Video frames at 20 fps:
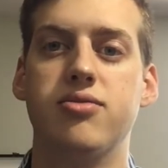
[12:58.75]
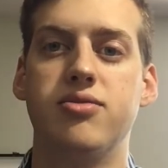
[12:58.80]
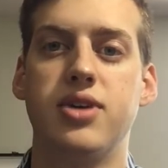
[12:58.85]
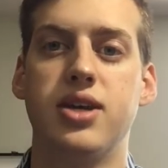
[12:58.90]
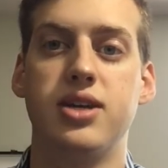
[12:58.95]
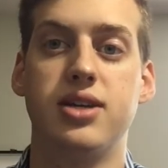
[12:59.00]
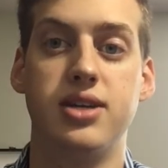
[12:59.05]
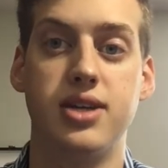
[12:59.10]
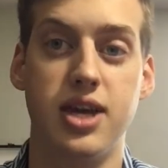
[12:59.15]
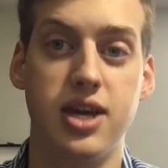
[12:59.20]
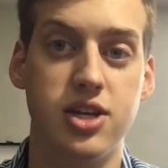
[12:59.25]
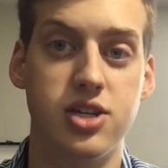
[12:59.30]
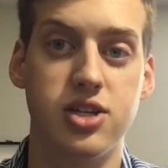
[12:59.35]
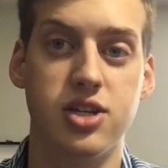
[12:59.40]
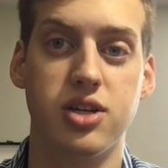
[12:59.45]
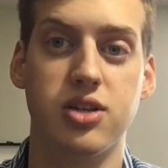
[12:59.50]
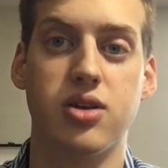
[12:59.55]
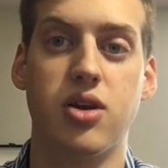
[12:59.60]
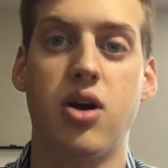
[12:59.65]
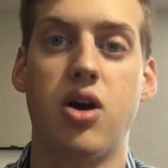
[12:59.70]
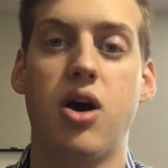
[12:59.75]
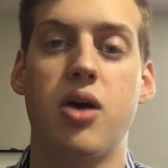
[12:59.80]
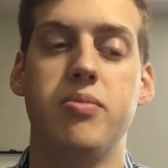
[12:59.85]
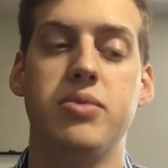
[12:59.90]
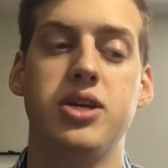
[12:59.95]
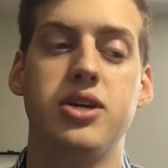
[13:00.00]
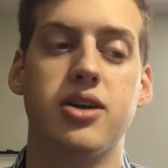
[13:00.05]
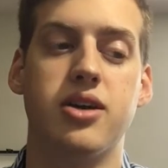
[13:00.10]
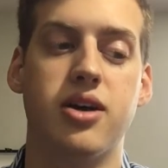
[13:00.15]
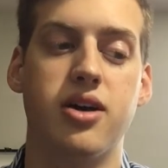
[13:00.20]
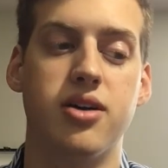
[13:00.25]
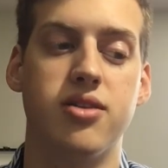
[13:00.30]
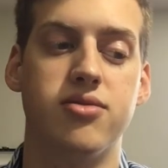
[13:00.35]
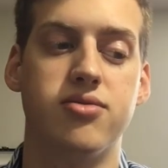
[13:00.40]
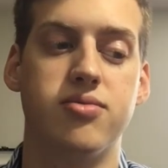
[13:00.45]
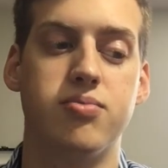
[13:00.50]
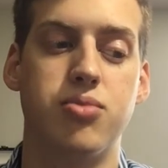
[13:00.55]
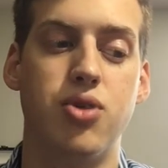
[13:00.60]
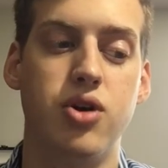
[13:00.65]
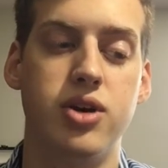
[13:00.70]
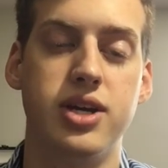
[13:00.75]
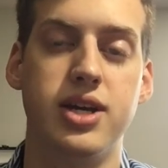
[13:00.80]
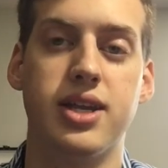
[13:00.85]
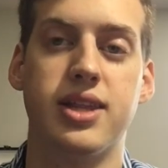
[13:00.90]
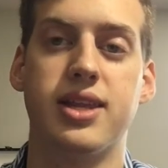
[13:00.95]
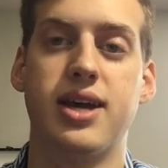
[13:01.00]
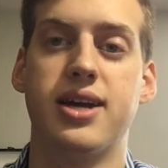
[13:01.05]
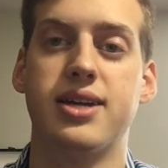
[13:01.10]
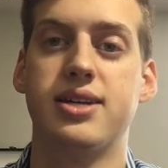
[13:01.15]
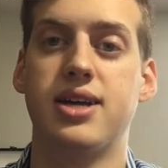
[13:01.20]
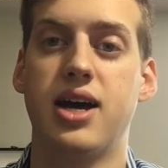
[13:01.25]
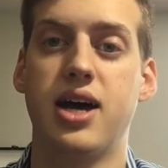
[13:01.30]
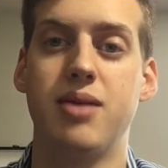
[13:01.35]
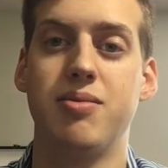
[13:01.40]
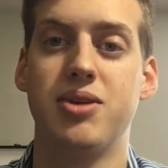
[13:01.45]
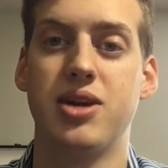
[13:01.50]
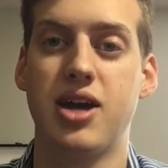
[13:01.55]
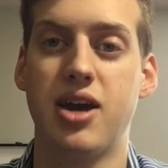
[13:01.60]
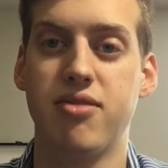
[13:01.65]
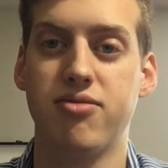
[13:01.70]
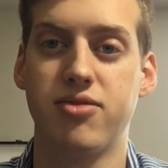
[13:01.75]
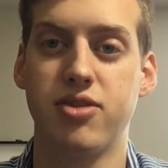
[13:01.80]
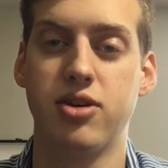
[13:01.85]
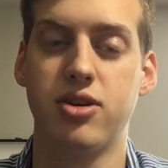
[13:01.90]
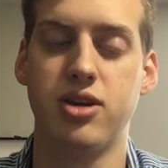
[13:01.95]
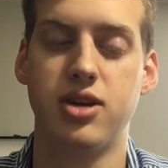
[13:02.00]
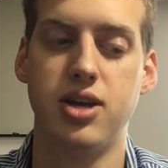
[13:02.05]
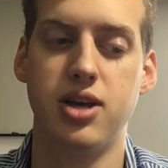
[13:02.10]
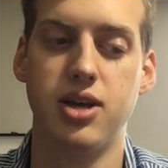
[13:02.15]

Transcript: engaging in the hobby, of putting in that time and effort.